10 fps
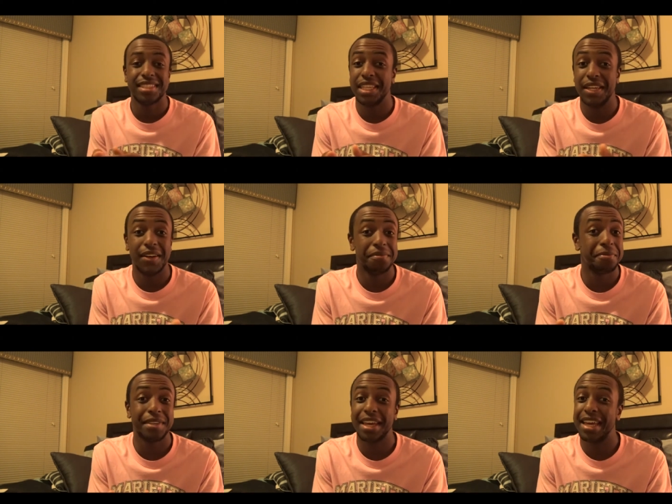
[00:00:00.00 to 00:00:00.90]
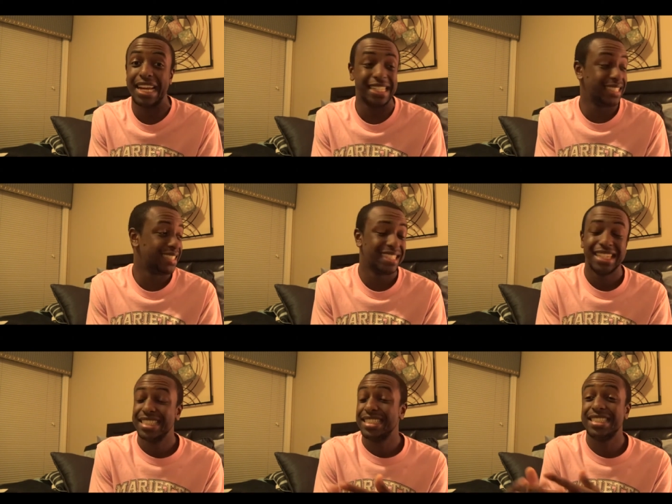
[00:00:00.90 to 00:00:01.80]
you know what I'm saying? I
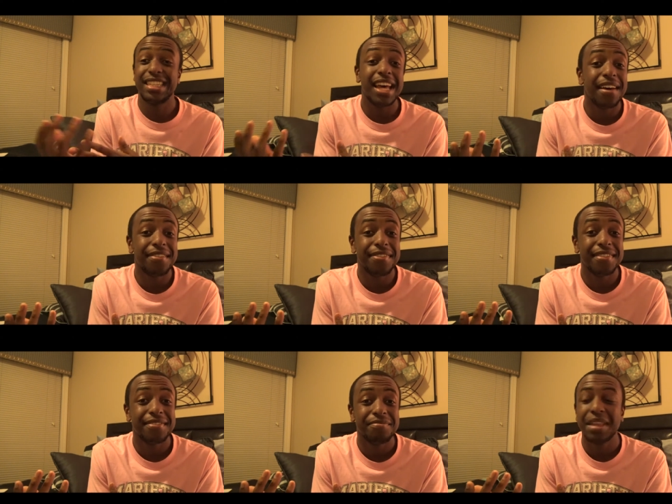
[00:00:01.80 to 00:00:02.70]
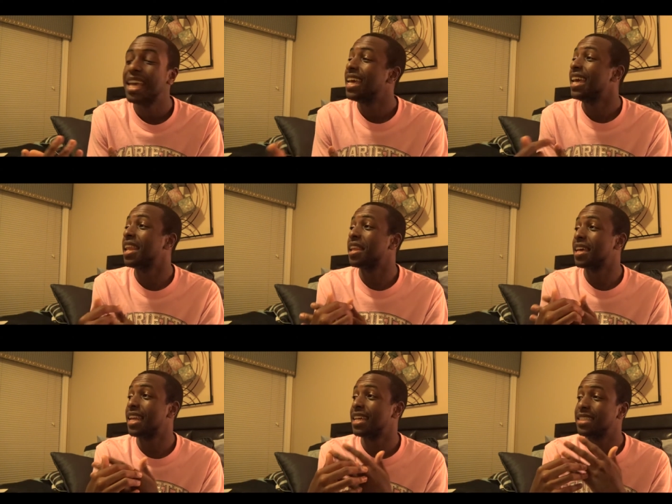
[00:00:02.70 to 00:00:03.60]
Steph, and
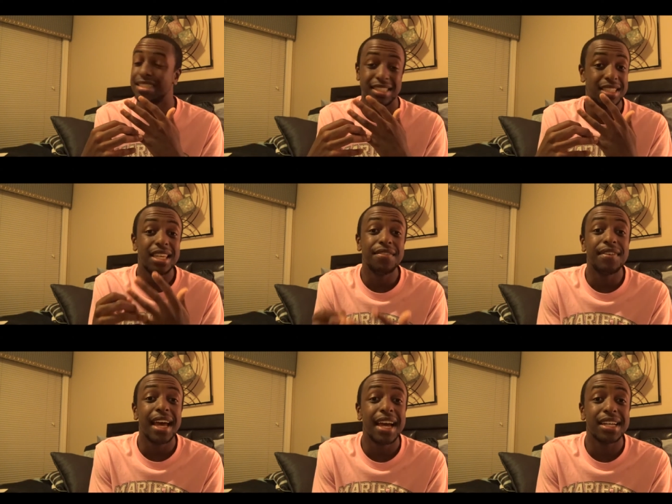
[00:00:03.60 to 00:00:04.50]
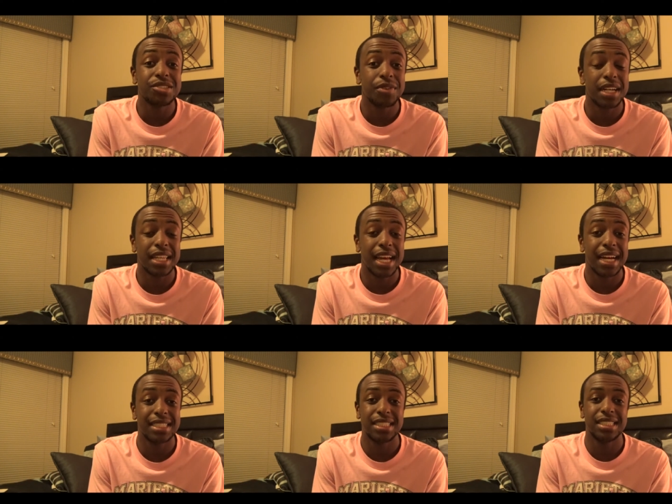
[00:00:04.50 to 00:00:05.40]
looking at Steve Nash, one of the
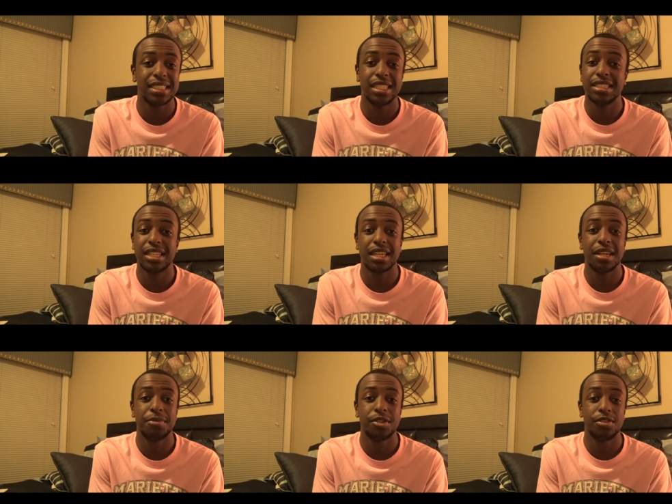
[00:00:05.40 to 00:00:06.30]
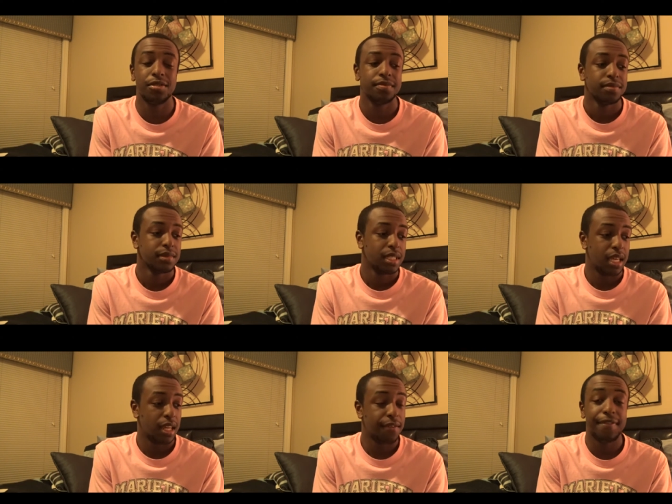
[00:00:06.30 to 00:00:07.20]
guys he's he's looking up to,
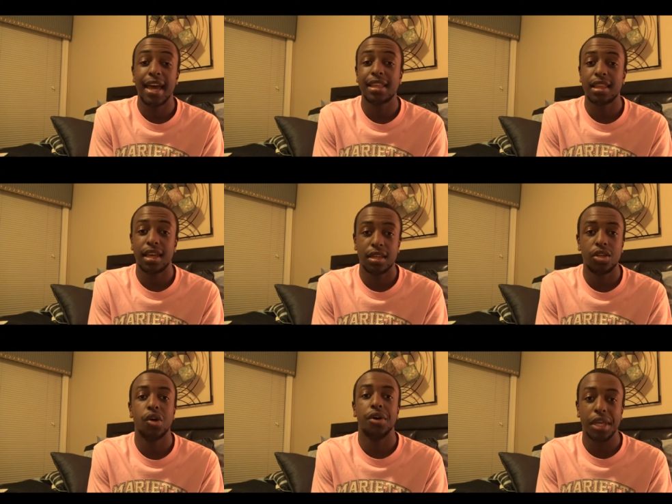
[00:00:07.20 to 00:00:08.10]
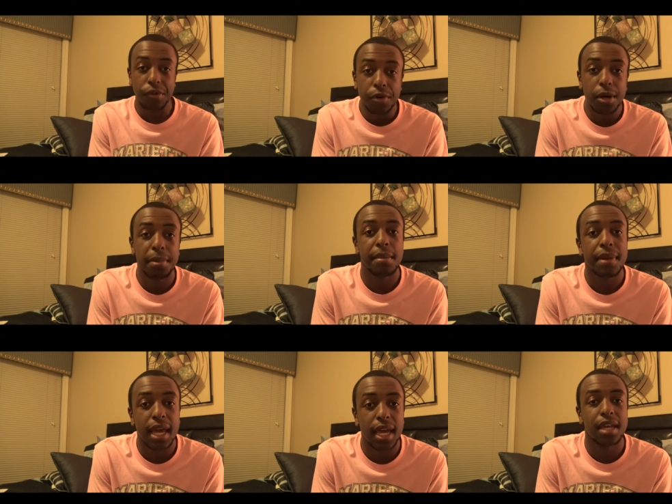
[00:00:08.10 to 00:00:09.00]
and the fact that you know he will be
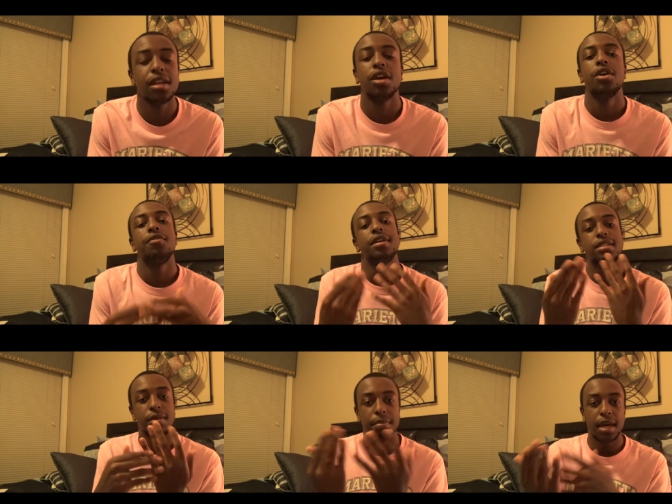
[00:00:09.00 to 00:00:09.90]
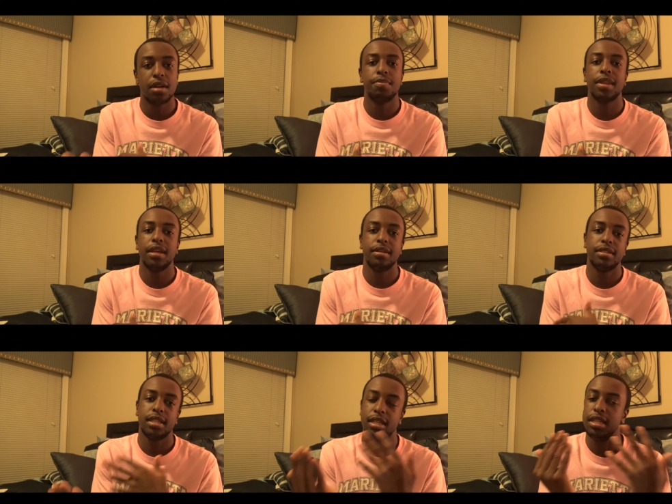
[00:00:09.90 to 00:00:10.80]
playing with some better
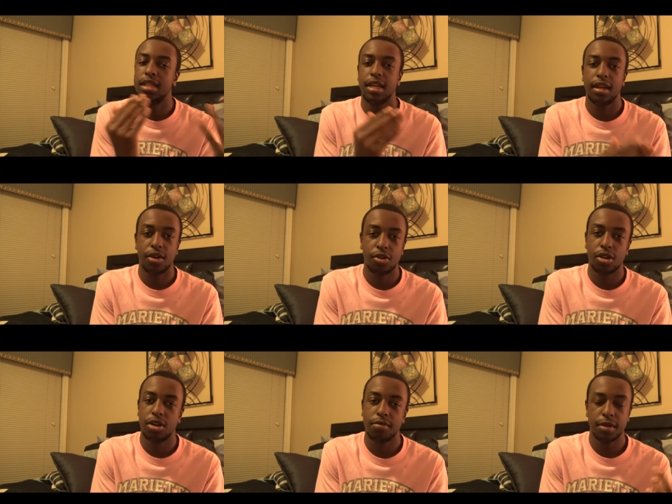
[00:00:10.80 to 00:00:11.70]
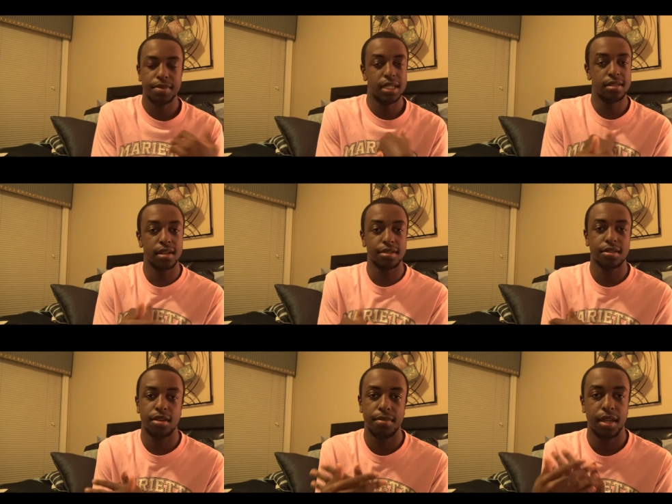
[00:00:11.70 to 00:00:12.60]
players than he did at Oklahoma, but he's also
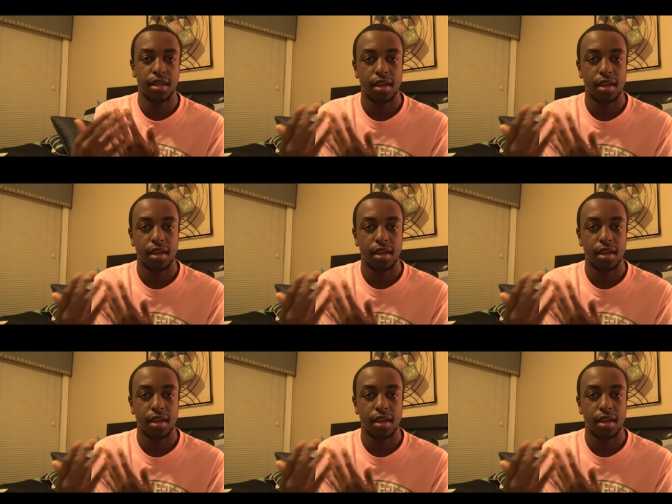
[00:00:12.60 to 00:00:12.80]
going to be